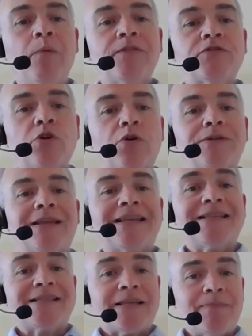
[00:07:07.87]
we've shown that
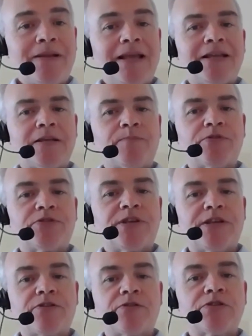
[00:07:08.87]
in simulated
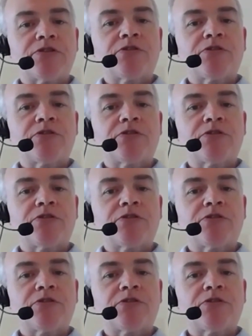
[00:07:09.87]
procedures,